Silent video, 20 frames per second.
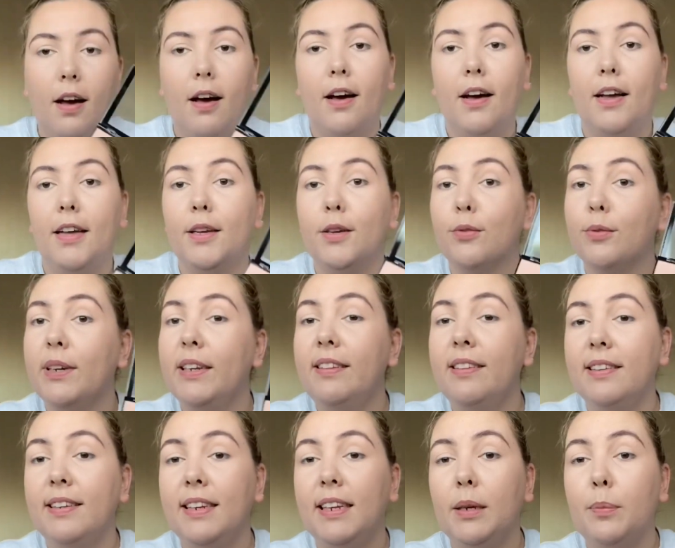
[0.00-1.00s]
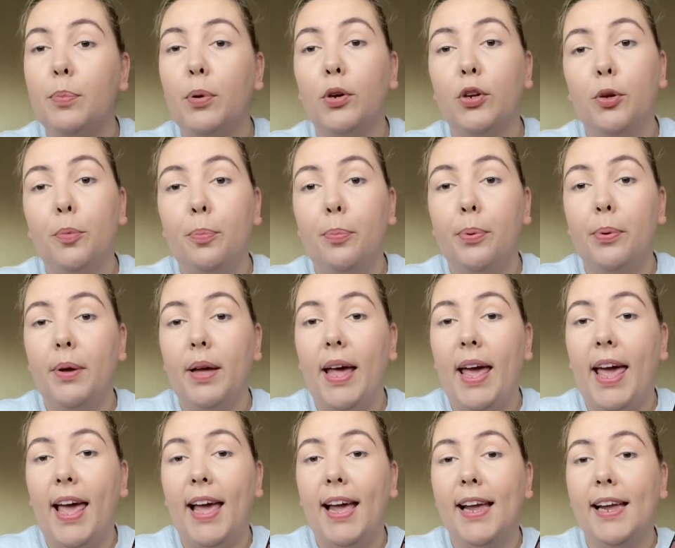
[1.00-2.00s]
I recently put up
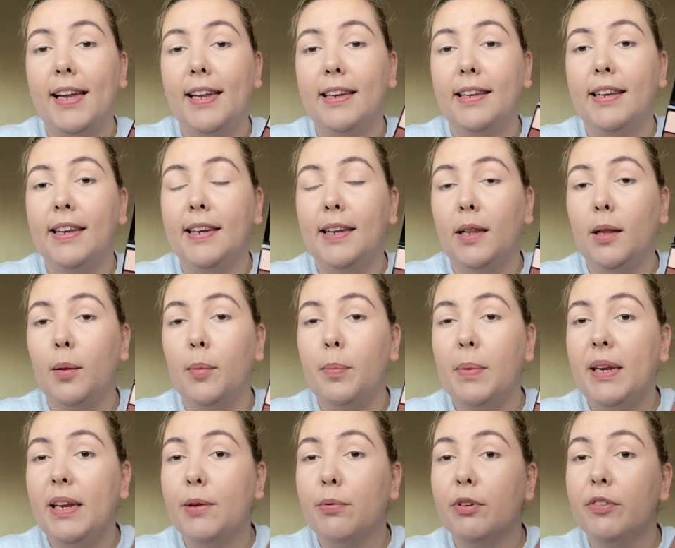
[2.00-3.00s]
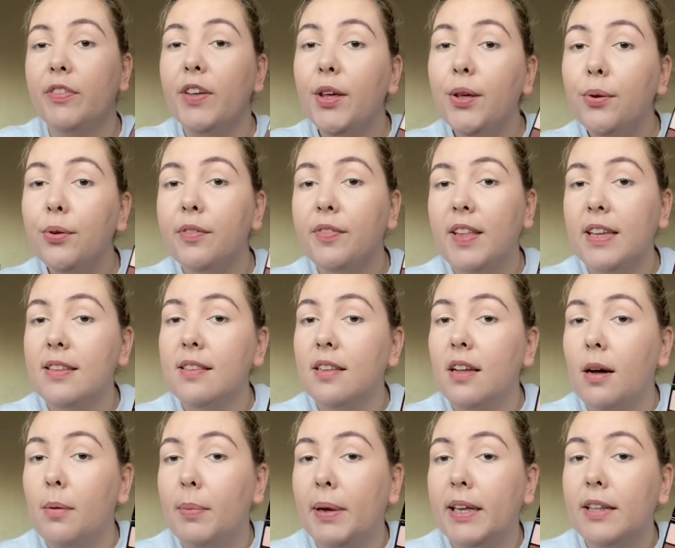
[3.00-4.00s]
a little mini review of this
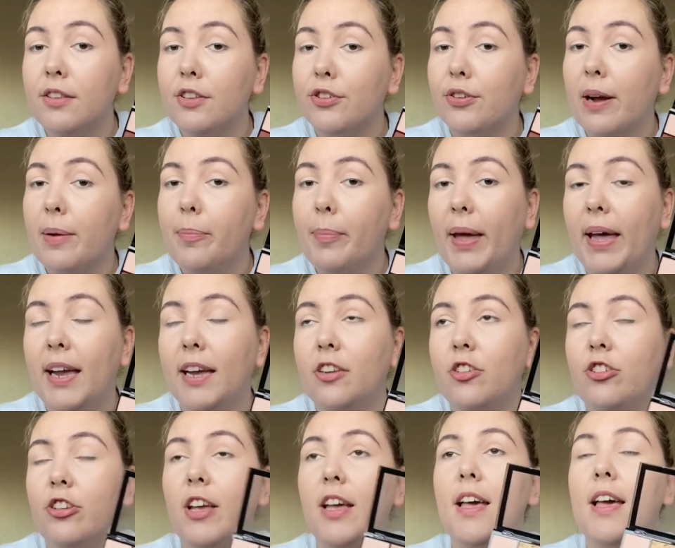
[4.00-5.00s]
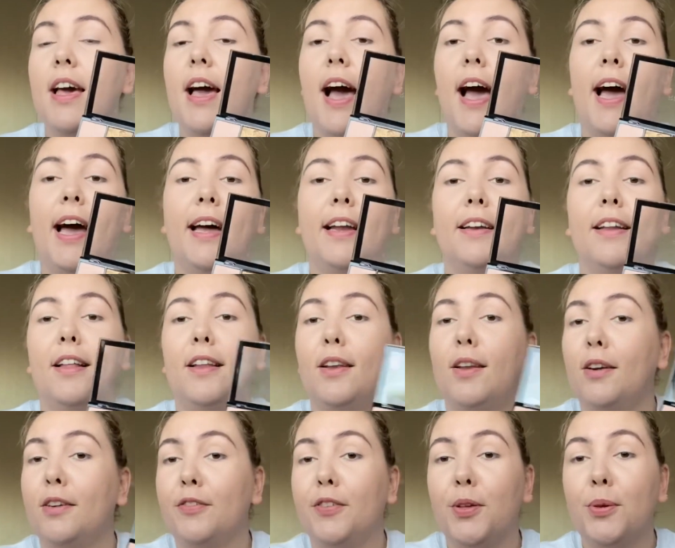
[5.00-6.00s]
on my Instagram page, and a
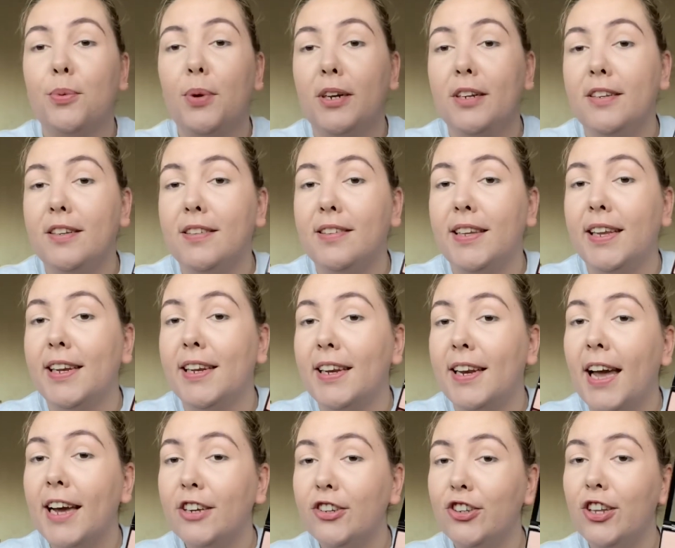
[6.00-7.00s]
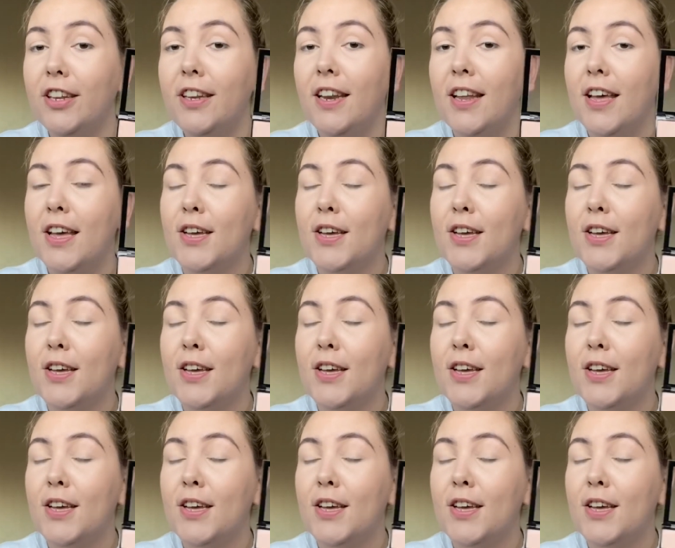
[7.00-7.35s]
lot of you wanted to see it in action.